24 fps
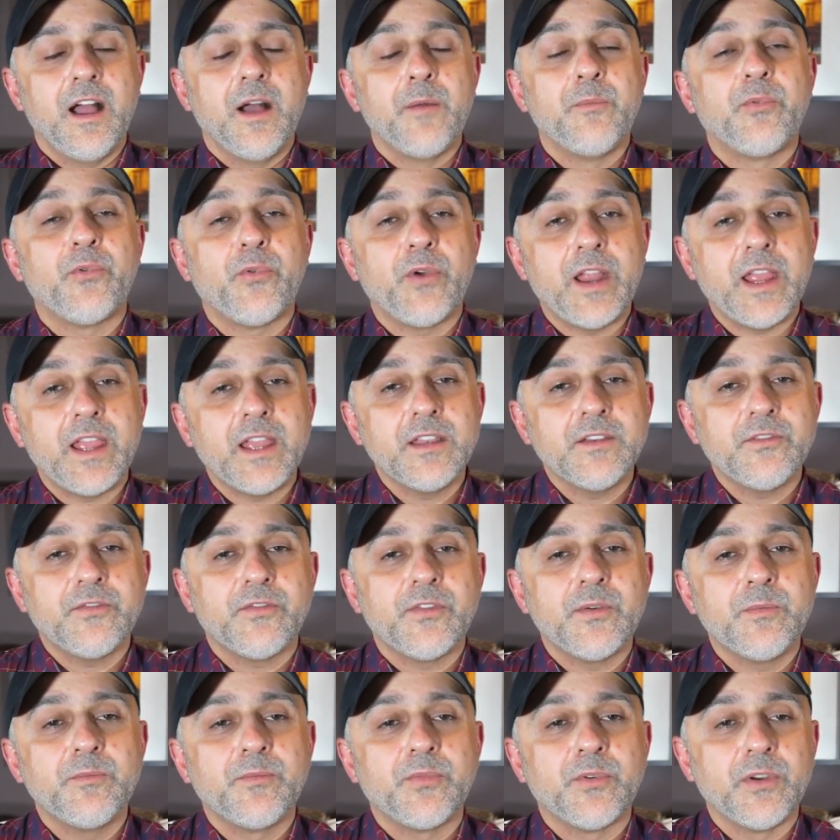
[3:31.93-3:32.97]
a brand
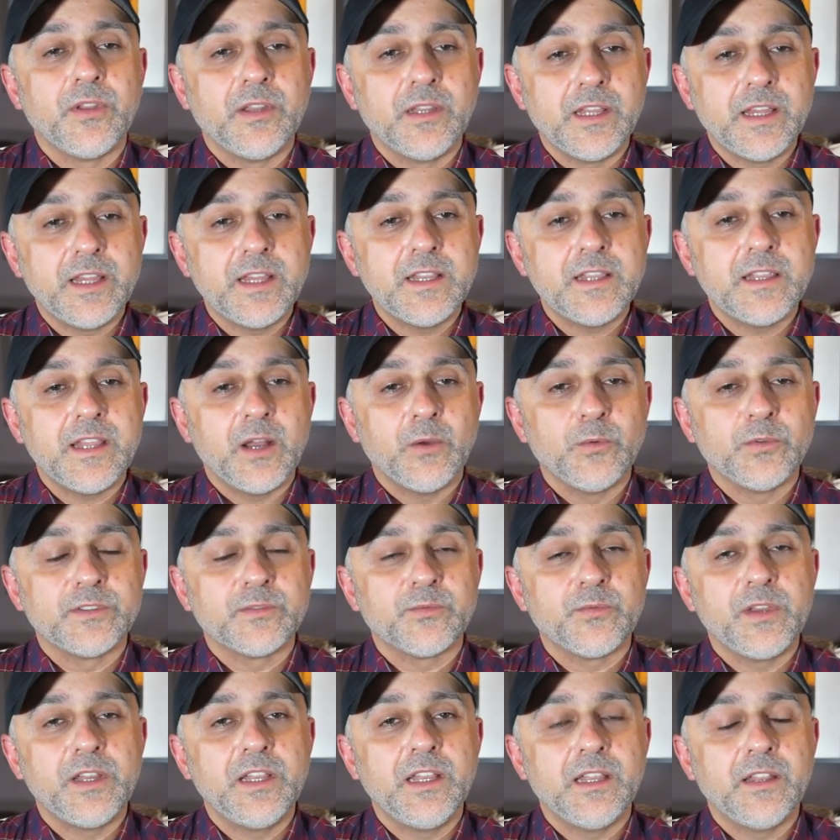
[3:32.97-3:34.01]
from Berlin that was
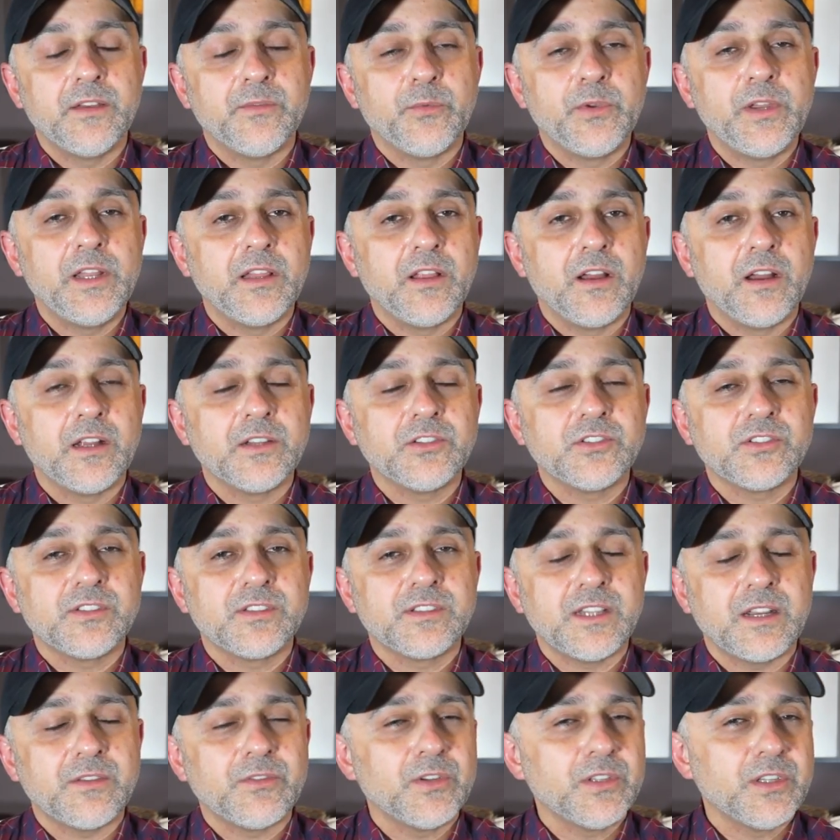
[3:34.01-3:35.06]
re relaunched
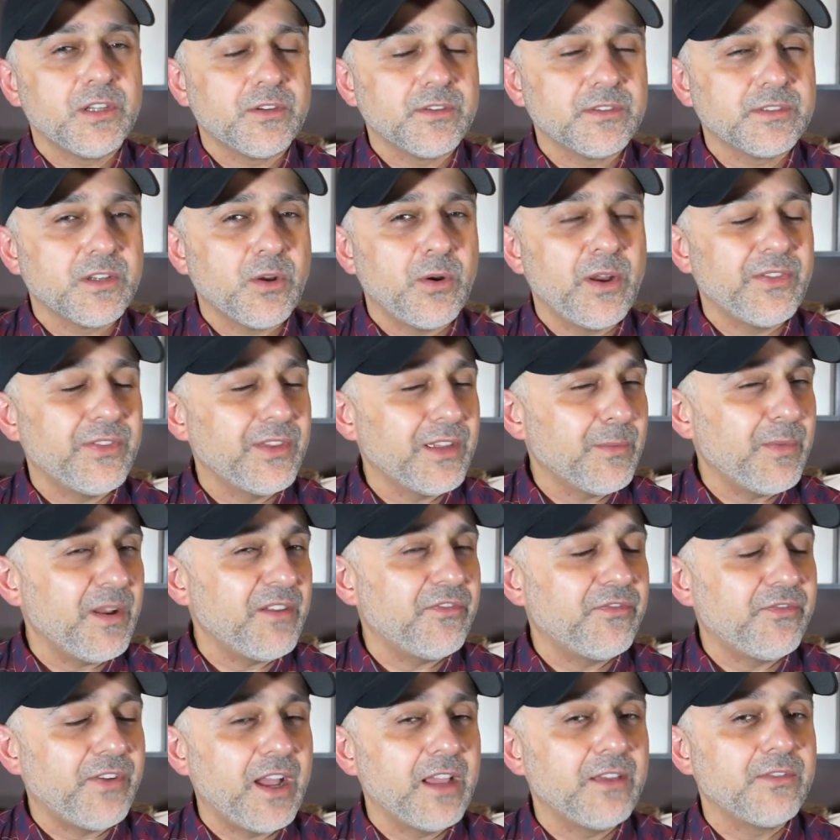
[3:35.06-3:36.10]
several years ago, I think
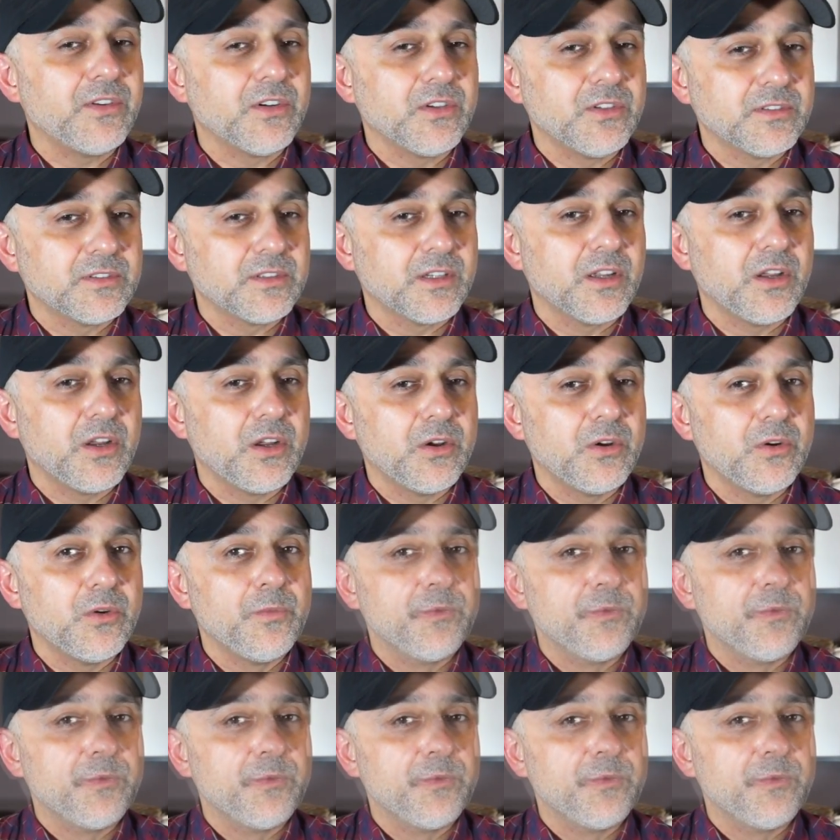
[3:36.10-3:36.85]
about five years ago.